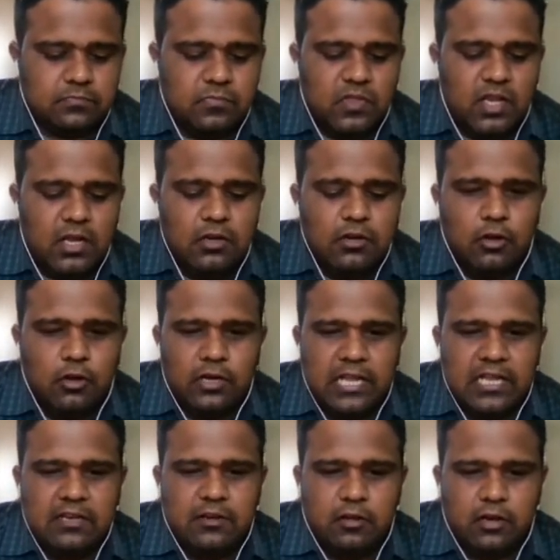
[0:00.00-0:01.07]

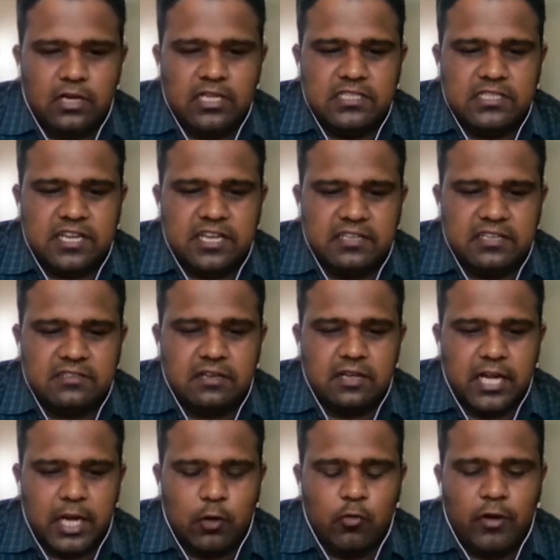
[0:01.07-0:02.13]
knowledge is
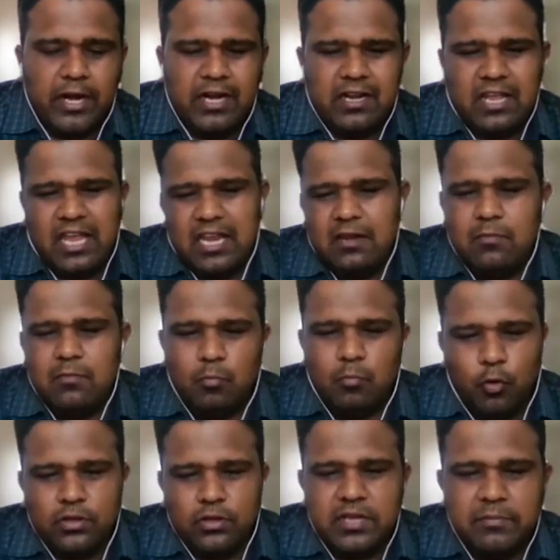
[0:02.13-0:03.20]
required in
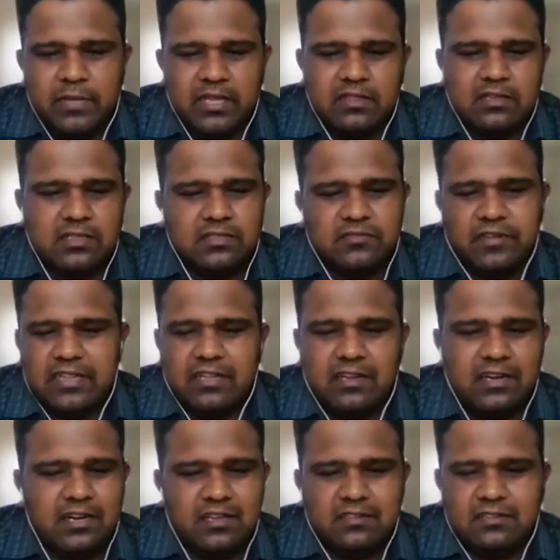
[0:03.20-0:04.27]
both the methods, whether
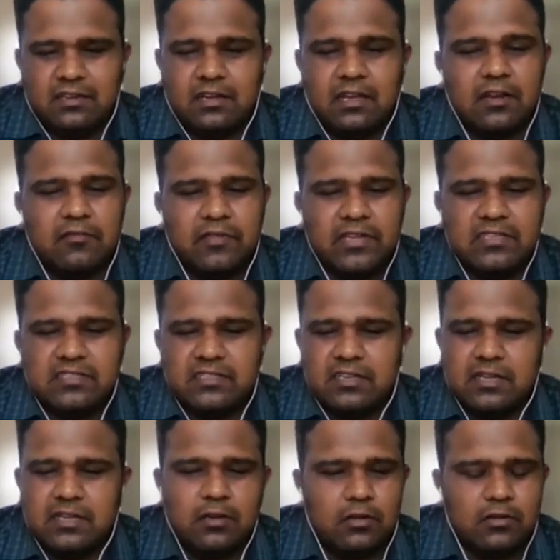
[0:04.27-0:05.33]
it is a
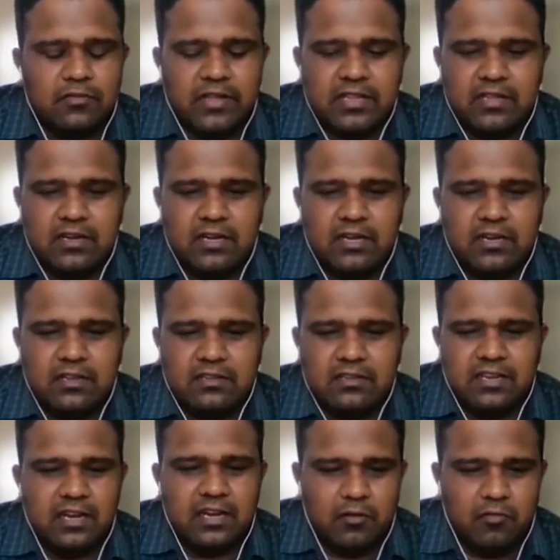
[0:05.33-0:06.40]
conventional or whether it is an
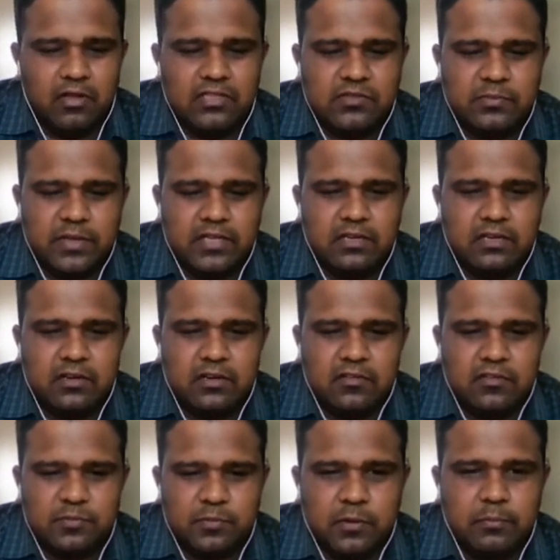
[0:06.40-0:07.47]
advanced method of
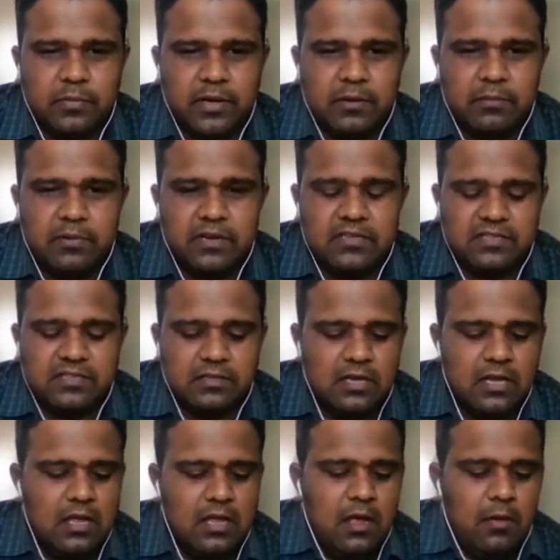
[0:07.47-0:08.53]
sperm preparation.
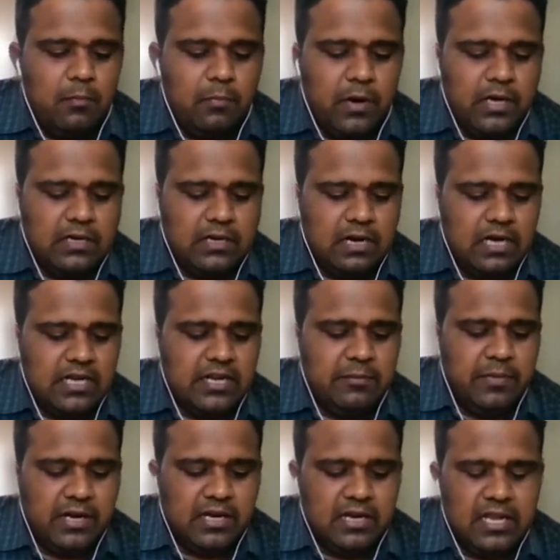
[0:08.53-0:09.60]
But
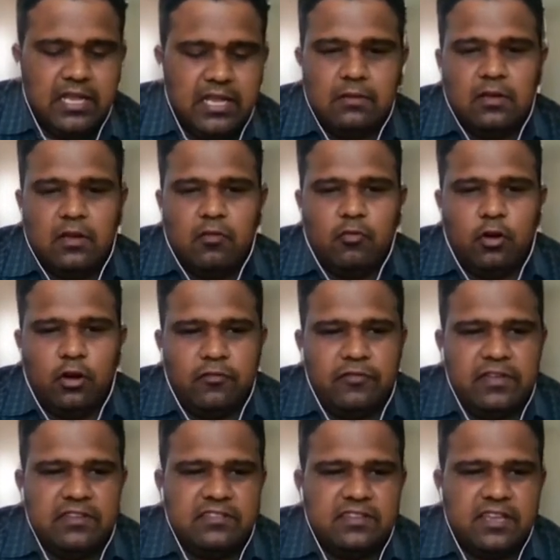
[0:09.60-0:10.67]
ultimately, what we
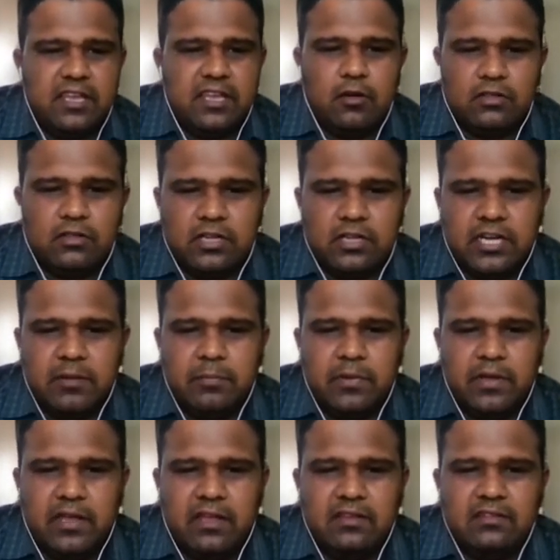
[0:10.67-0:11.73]
see on the tip
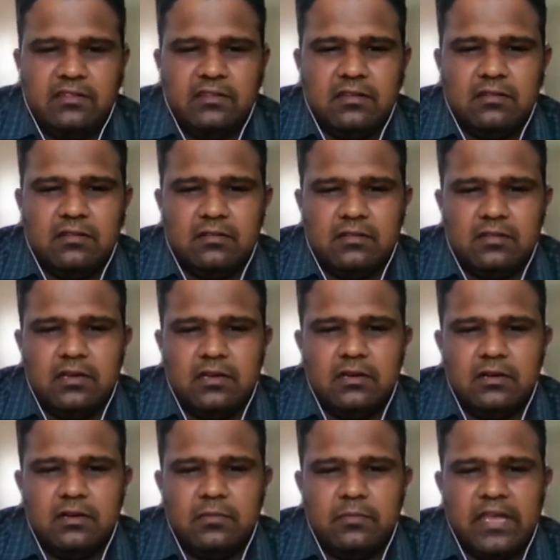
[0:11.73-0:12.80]
is
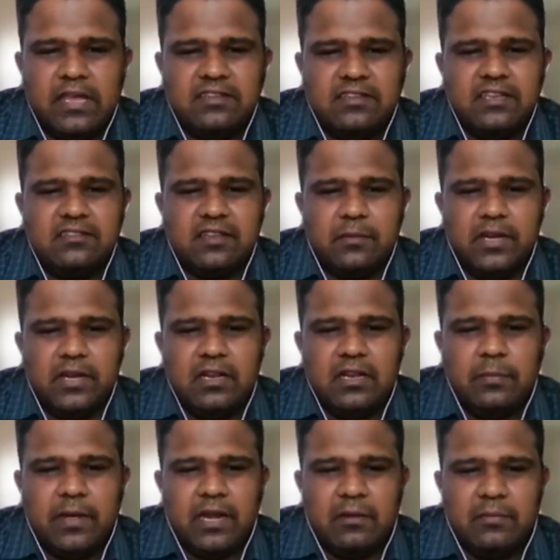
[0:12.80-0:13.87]
the basic seminal
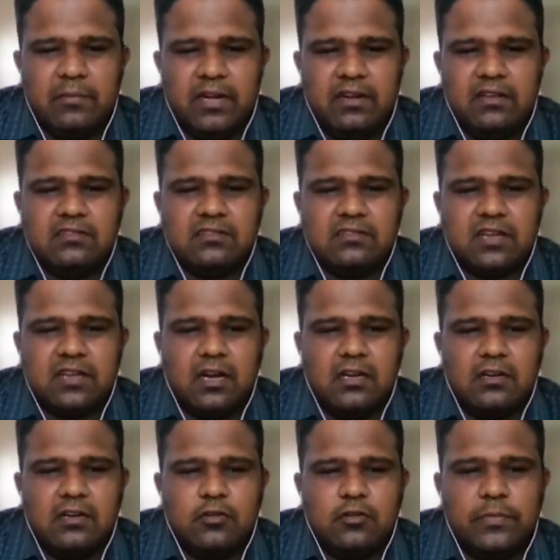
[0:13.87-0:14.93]
parameters are
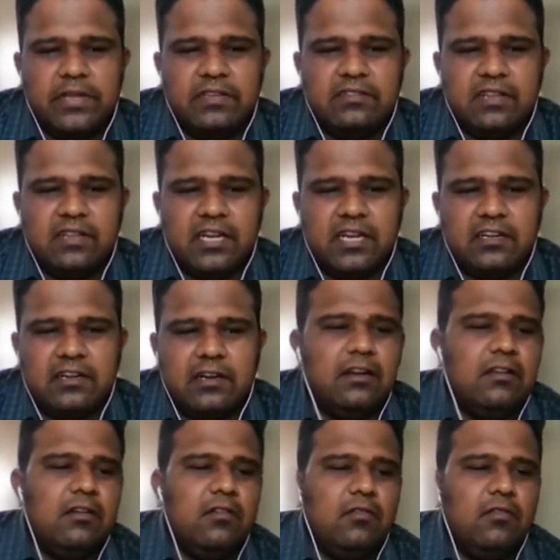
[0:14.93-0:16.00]
to be selected
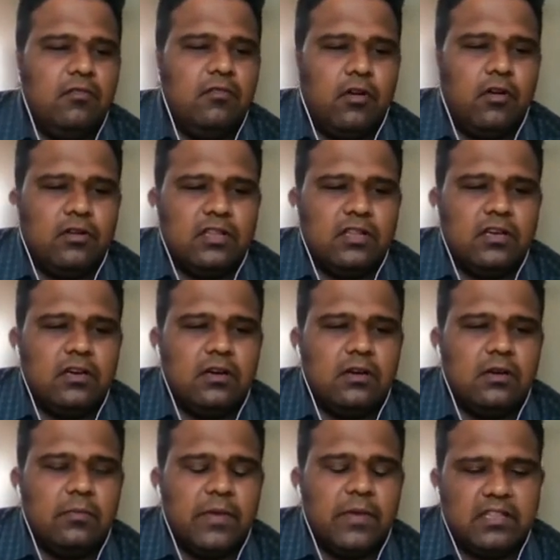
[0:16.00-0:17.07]
for the
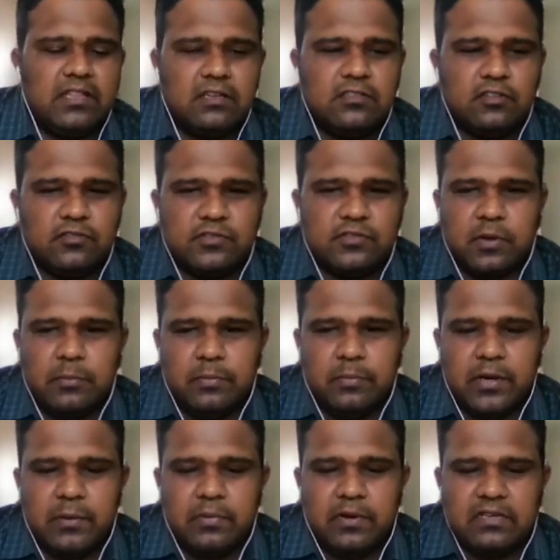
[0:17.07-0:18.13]
methods of sperm
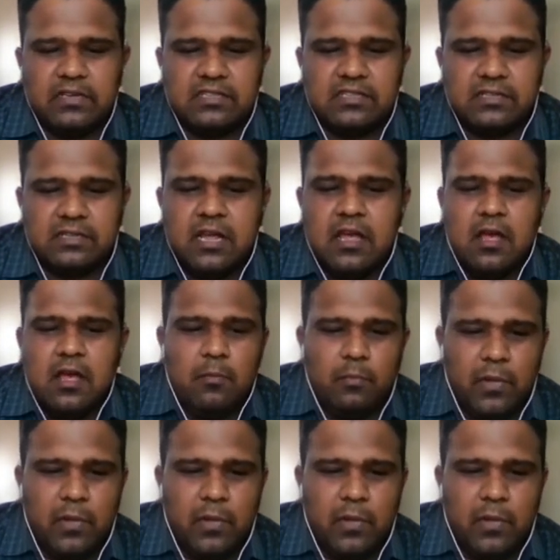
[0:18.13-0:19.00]
preparation. But